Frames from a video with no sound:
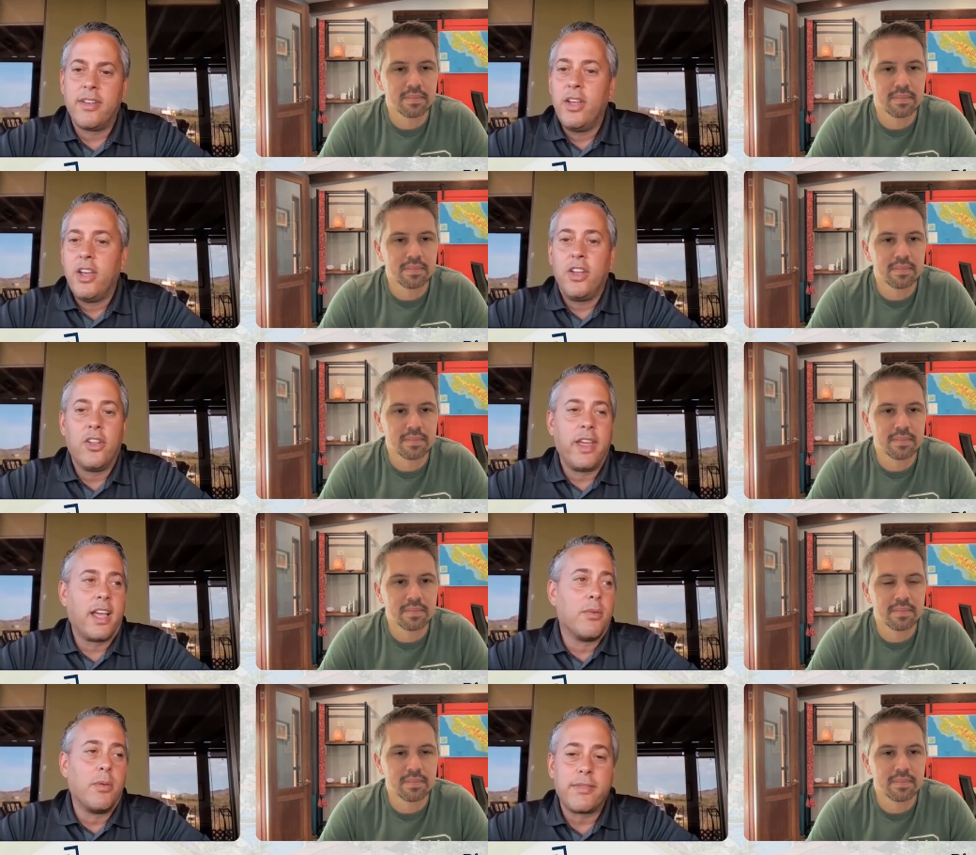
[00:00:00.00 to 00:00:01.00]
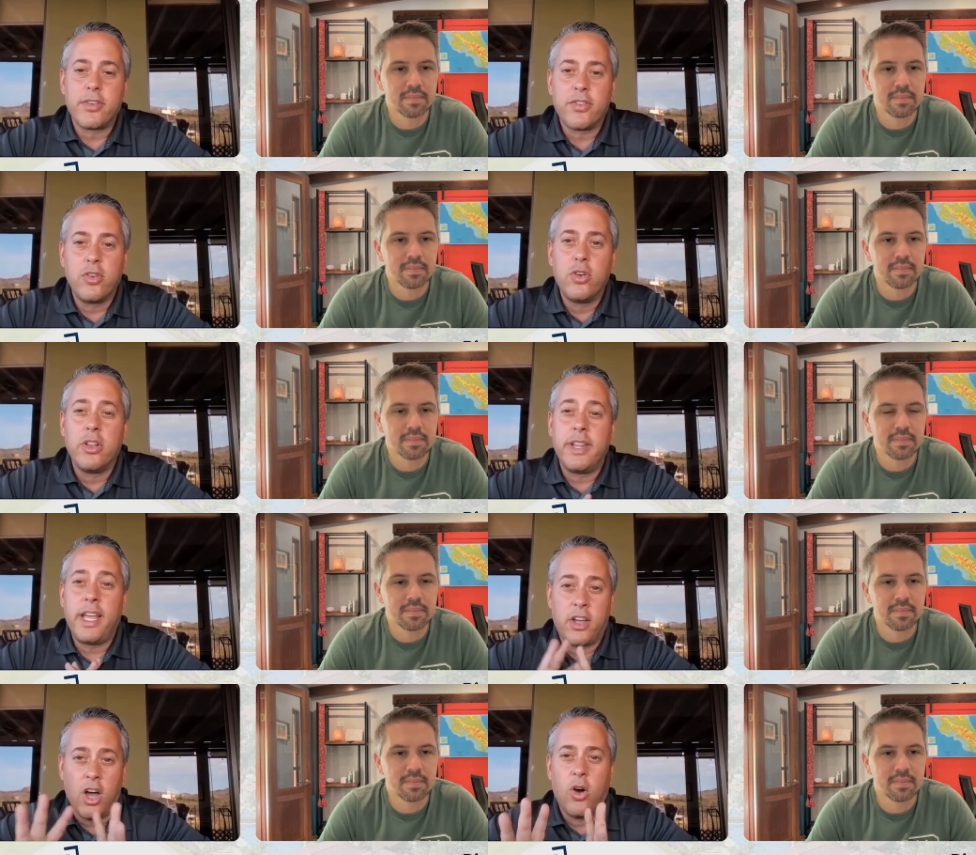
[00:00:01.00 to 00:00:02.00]
Speaker 1: And, you know, they come home after school and
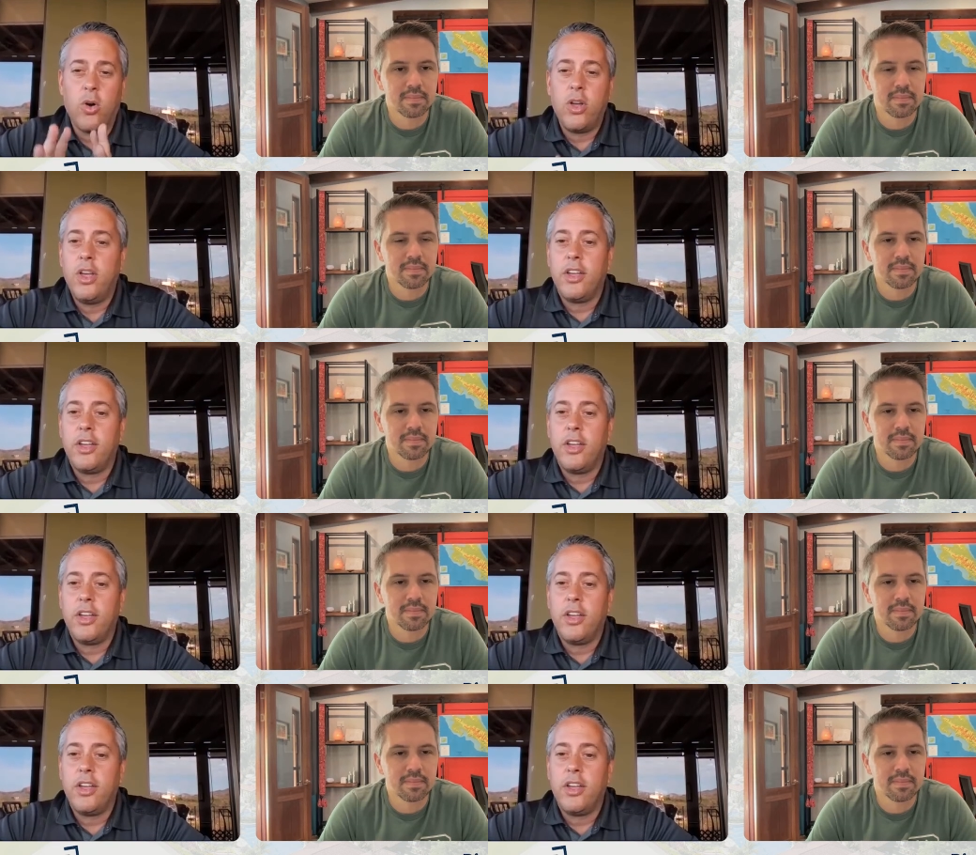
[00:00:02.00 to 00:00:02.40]
they go.